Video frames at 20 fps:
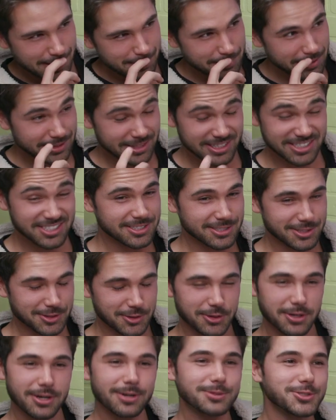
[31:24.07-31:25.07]
I'm like, this isn't
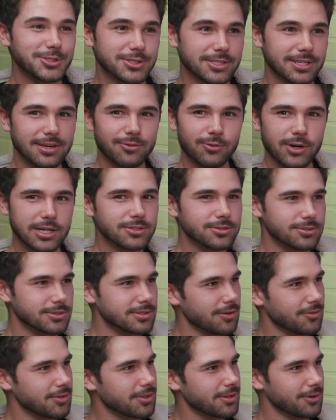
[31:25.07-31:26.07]
good. I was just like, Rachel,
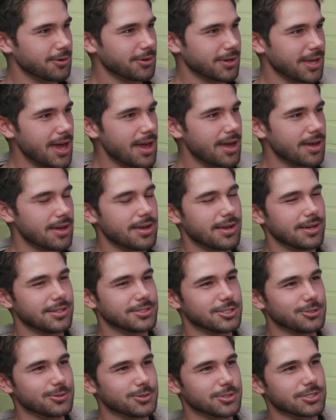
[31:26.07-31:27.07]
is everything okay? Yeah.
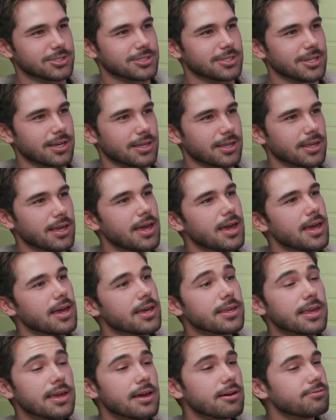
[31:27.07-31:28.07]
And she was just like,
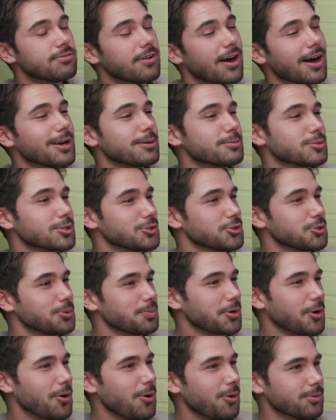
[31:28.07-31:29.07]
yeah, I'm fine. I'm just
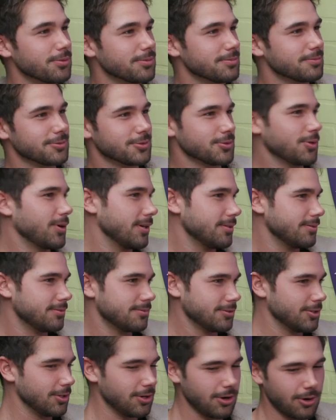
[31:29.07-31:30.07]
super cold. So I,
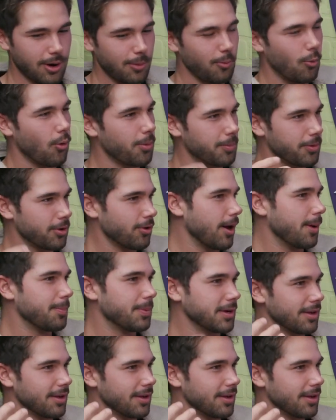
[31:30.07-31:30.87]
you know, I'm warming her up.